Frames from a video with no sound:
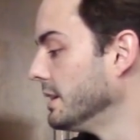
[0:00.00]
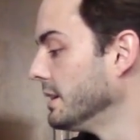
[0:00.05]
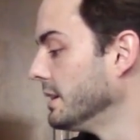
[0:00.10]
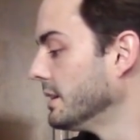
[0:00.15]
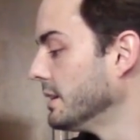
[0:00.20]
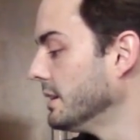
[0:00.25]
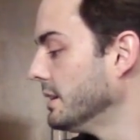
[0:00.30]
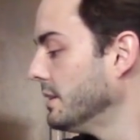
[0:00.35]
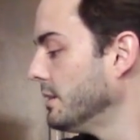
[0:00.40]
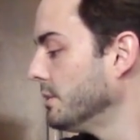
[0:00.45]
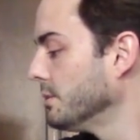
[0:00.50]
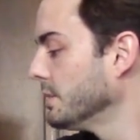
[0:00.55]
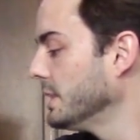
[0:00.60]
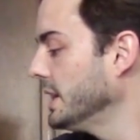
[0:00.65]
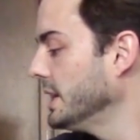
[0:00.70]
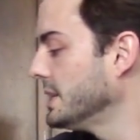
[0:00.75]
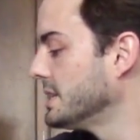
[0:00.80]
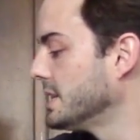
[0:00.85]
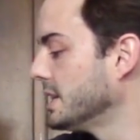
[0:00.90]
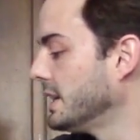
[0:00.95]
All
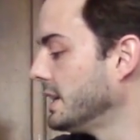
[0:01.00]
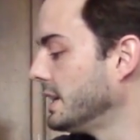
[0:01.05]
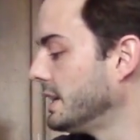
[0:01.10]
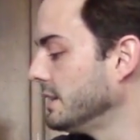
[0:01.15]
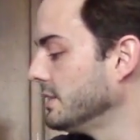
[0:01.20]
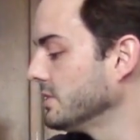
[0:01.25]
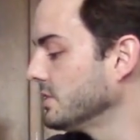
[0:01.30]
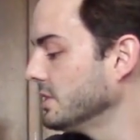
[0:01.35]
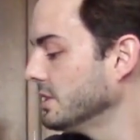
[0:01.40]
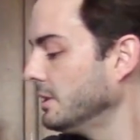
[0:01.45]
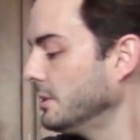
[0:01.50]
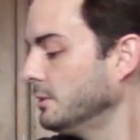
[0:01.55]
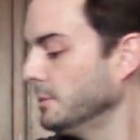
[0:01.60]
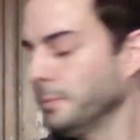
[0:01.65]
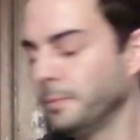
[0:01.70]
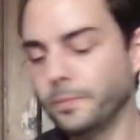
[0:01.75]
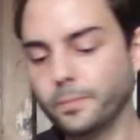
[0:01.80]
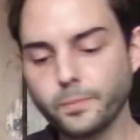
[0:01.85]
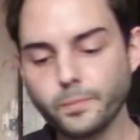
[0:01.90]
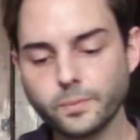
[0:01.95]
right,
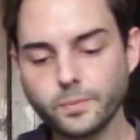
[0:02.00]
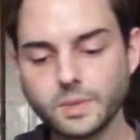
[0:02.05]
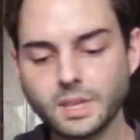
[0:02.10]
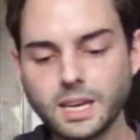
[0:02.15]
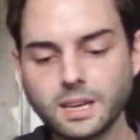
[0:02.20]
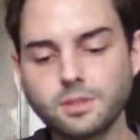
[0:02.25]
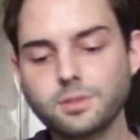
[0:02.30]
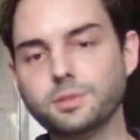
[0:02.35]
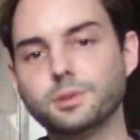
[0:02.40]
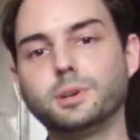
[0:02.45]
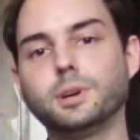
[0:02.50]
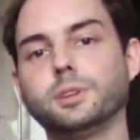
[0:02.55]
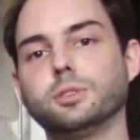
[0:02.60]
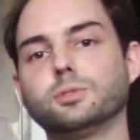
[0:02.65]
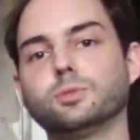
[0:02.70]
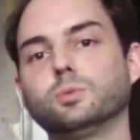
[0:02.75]
so Getting through all those